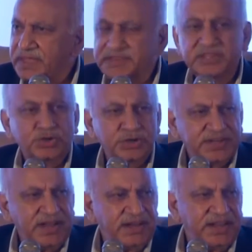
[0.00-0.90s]
And this
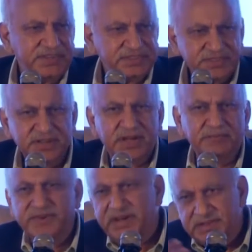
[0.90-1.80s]
hotel and its
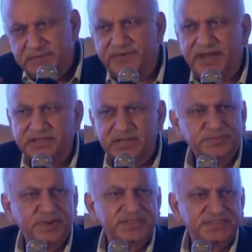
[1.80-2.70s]
recovery and the fact that
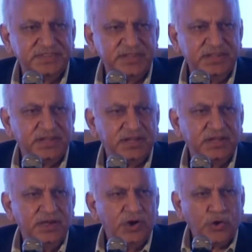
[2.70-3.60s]
we are sitting here
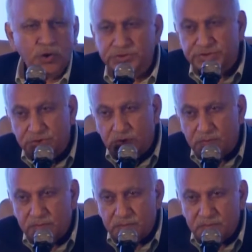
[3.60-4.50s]

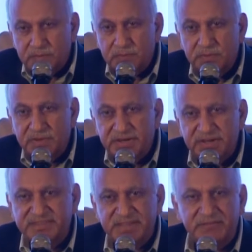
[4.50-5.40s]
also
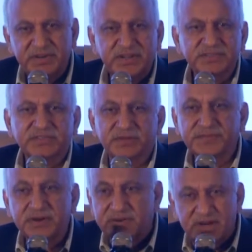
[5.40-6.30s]
is evidence of
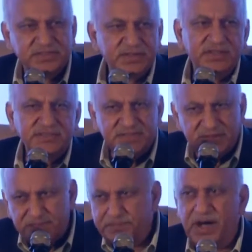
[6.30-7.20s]
the resonance
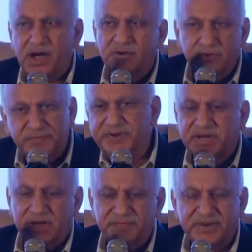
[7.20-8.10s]
and power of
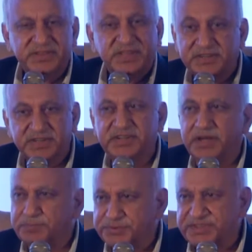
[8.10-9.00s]
recovery that
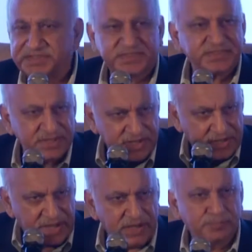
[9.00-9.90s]
India possesses
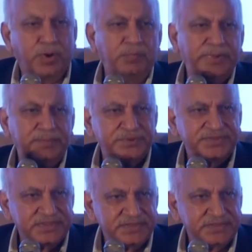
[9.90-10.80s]
and Bombay
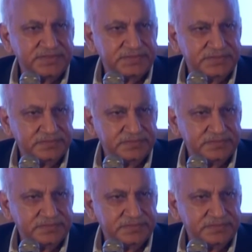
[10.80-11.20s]
possesses.